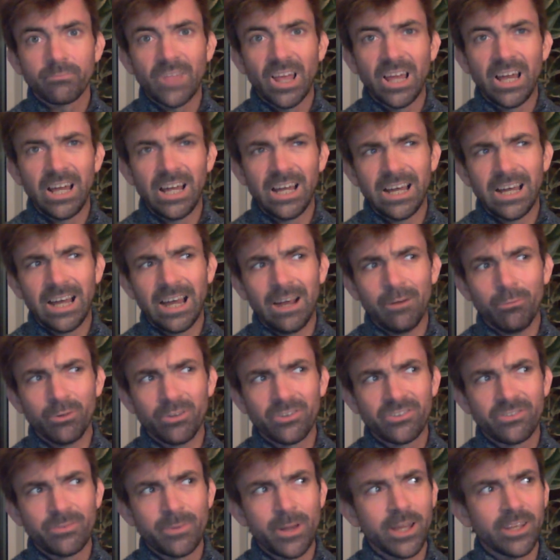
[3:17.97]
I would
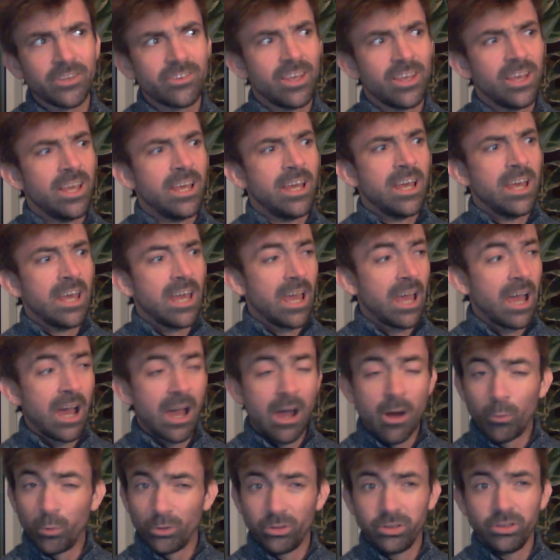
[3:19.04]
expect.
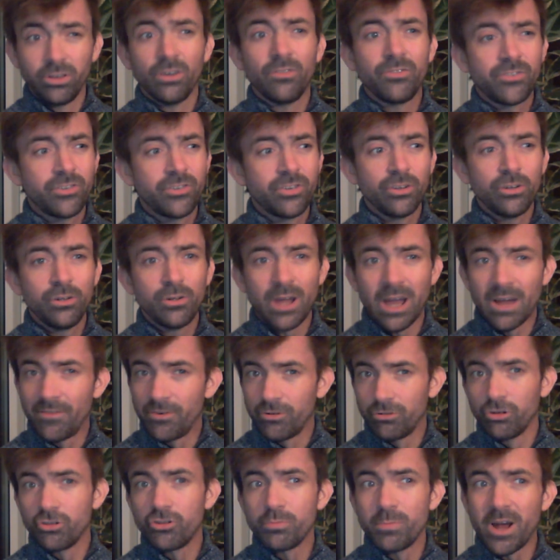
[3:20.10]
I would love to have a
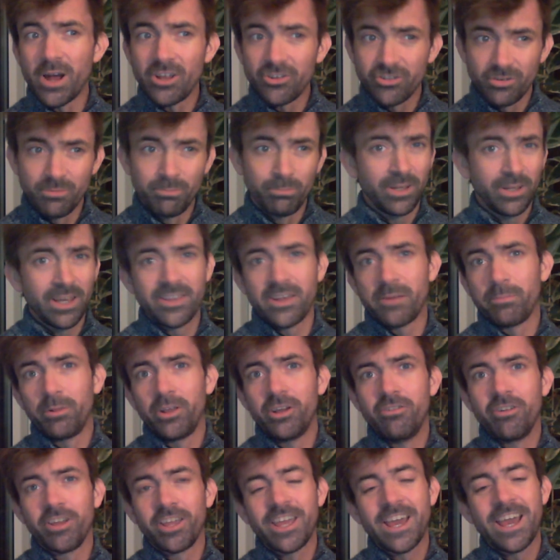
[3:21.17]
grudge match and play that
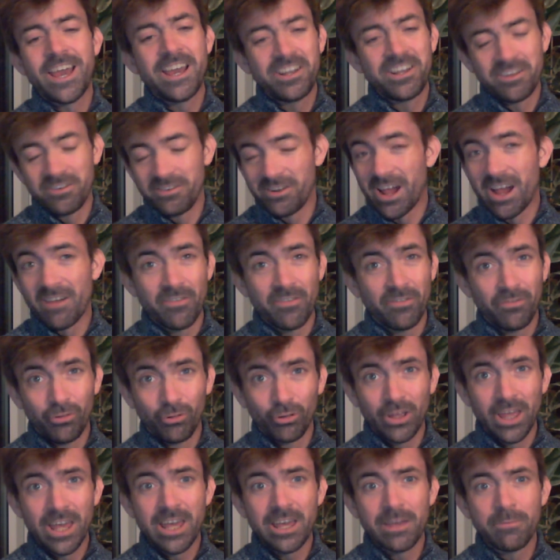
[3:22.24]
player again and have a
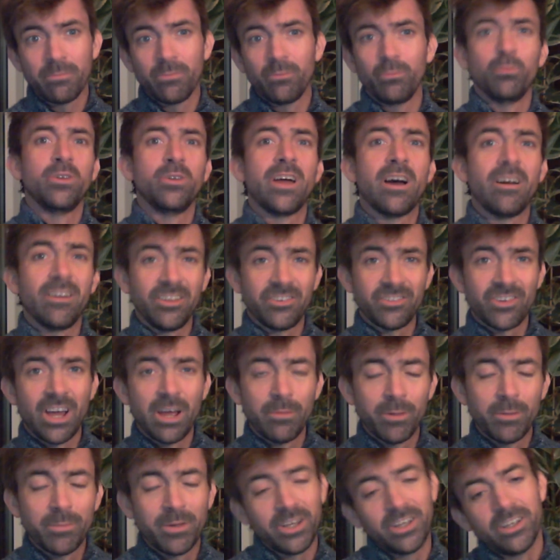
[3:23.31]
full game without any
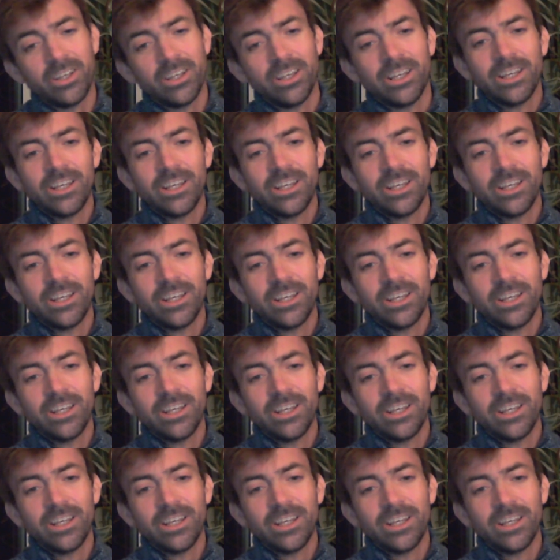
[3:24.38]
time limit,